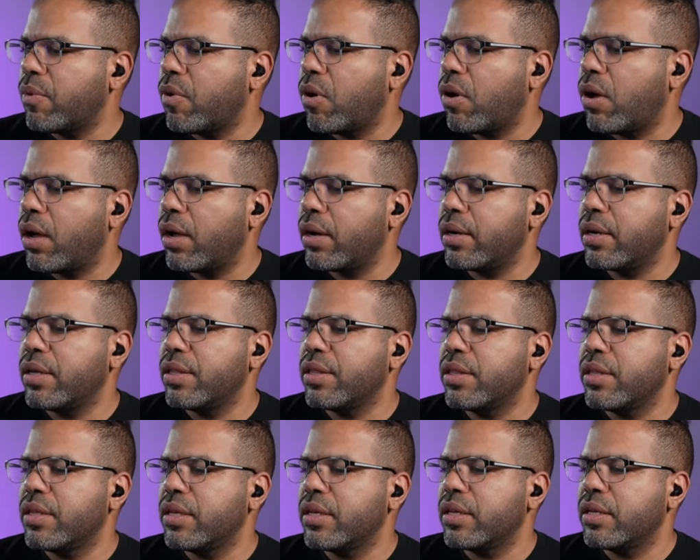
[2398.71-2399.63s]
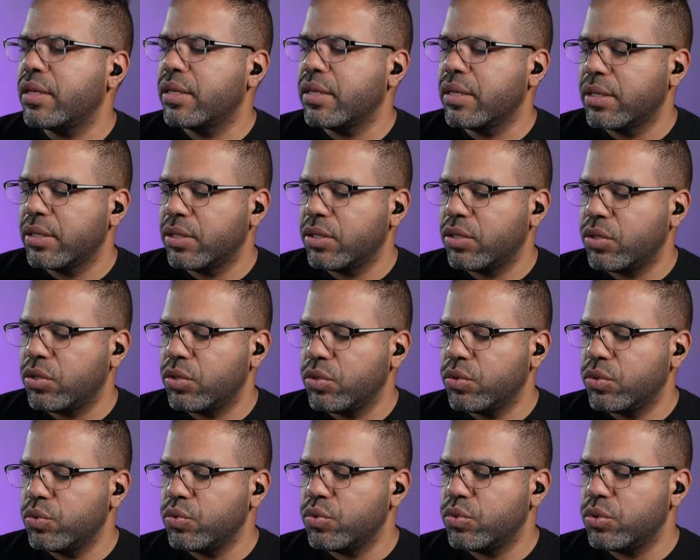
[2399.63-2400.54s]
on the
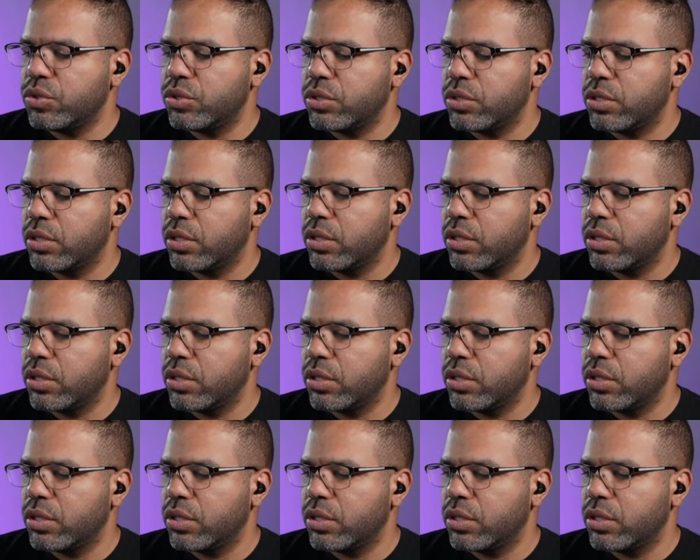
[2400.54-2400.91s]
Qs.